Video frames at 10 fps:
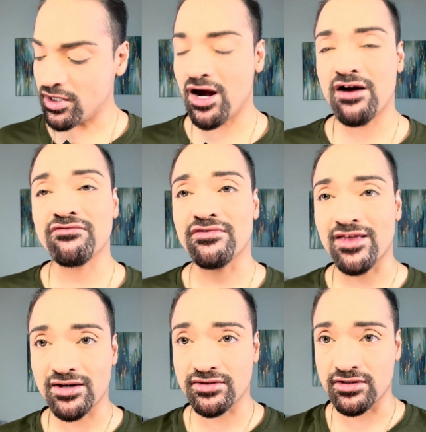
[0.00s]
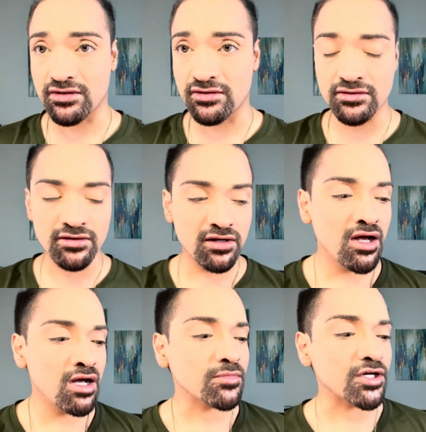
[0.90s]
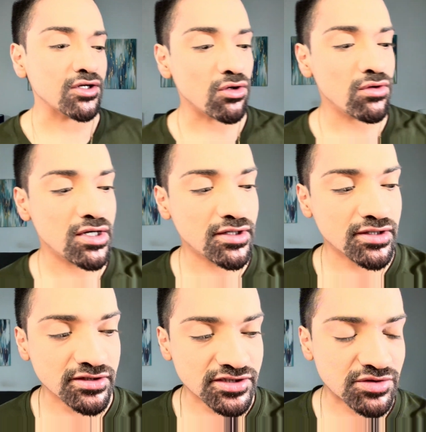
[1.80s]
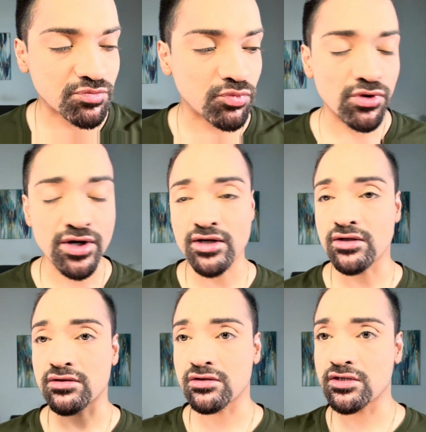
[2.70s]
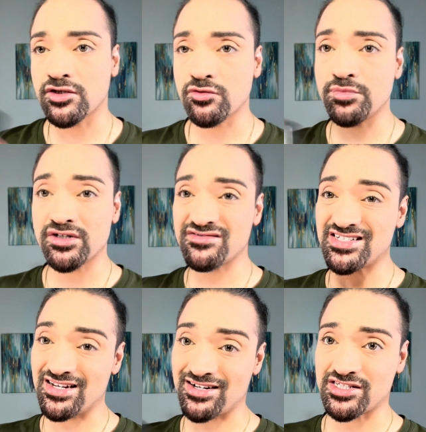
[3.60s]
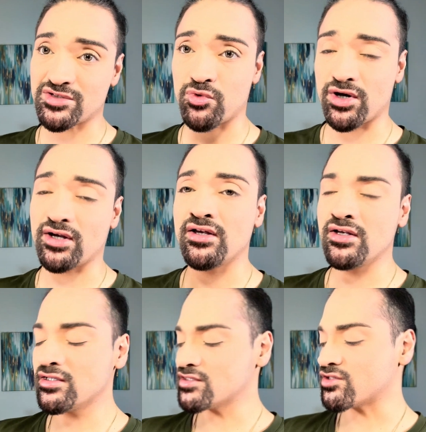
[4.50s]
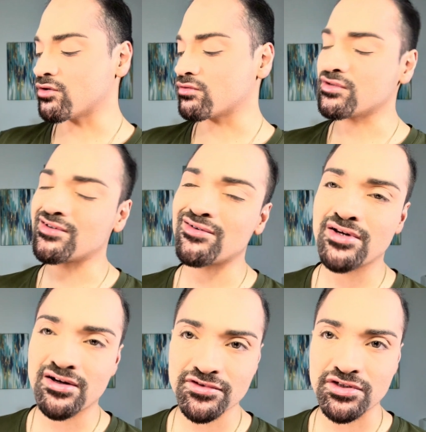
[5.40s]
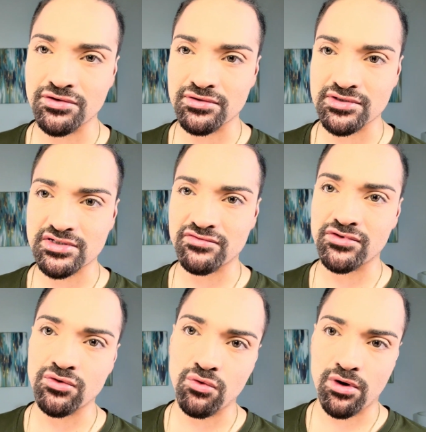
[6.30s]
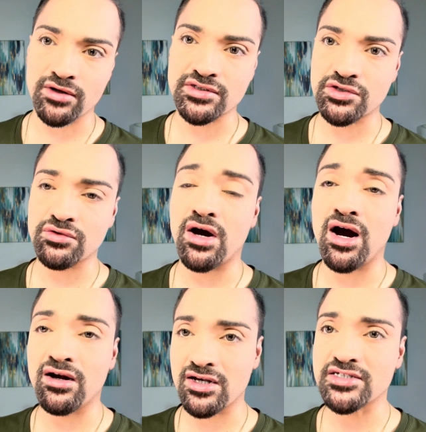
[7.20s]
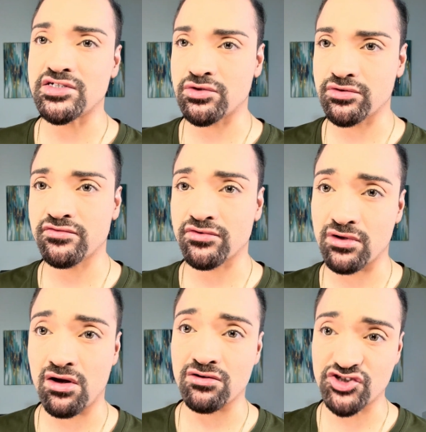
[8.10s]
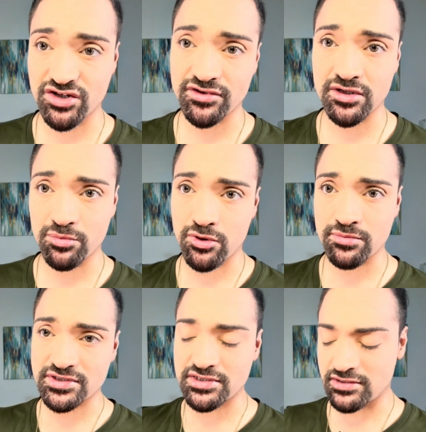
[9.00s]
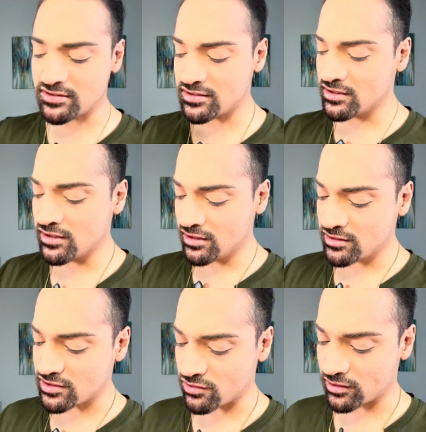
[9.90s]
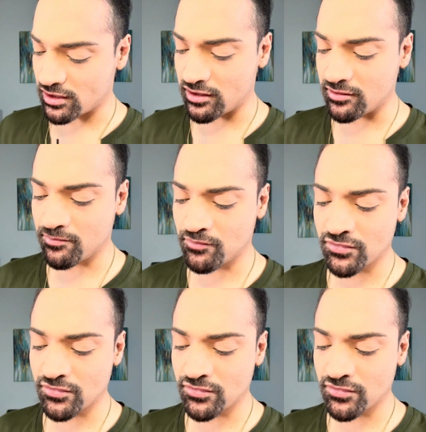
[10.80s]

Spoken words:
we have that done, I'm gonna go ahead and spray a little bit of setting spray. So you don't have to do this if you don't want to. I like to do it for longevity purposes. So again,